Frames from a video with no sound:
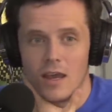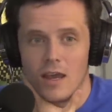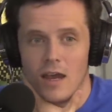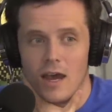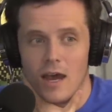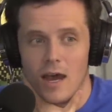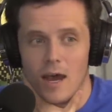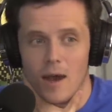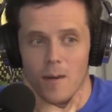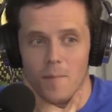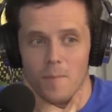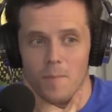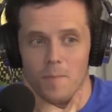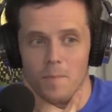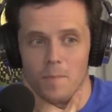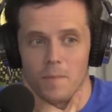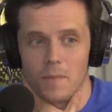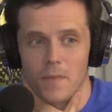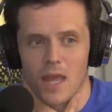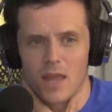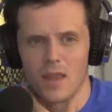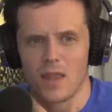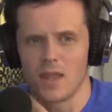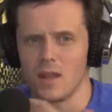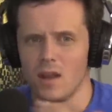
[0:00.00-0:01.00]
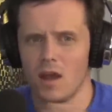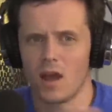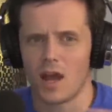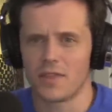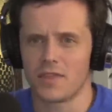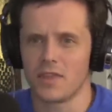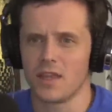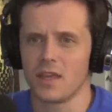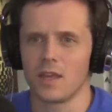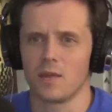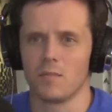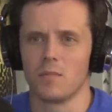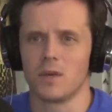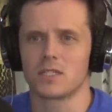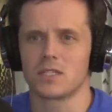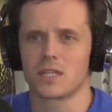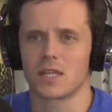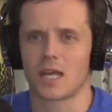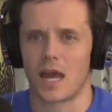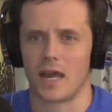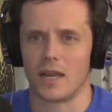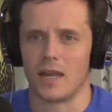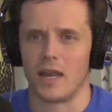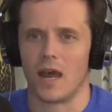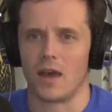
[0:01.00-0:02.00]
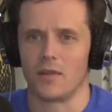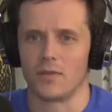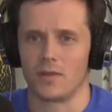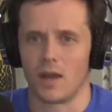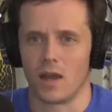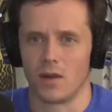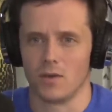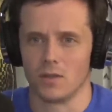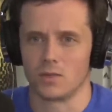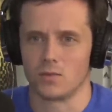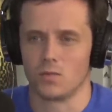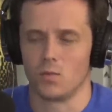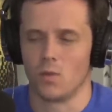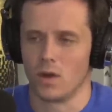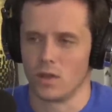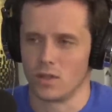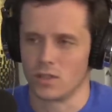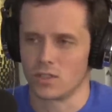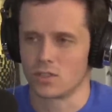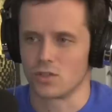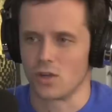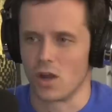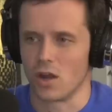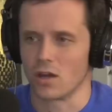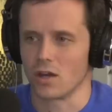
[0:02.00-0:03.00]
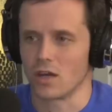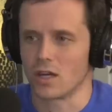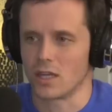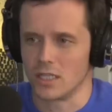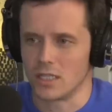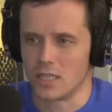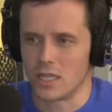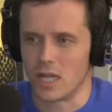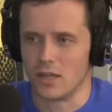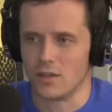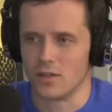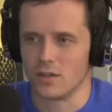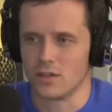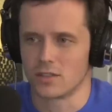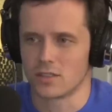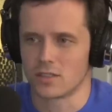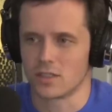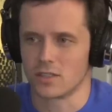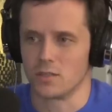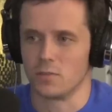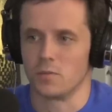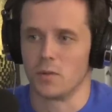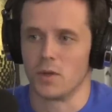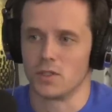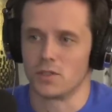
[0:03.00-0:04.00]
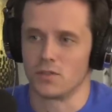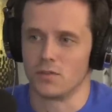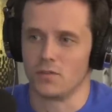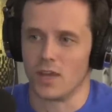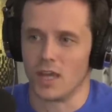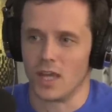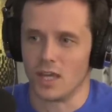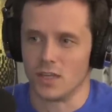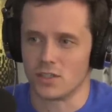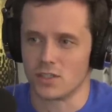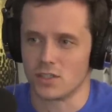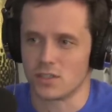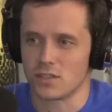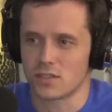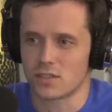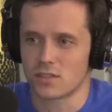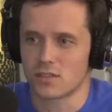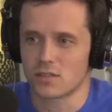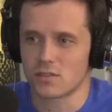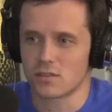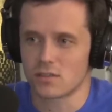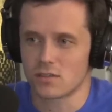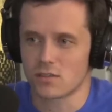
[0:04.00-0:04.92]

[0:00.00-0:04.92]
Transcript: And then I think it must have gotten out that I was one of the stronger contenders because a bunch of agents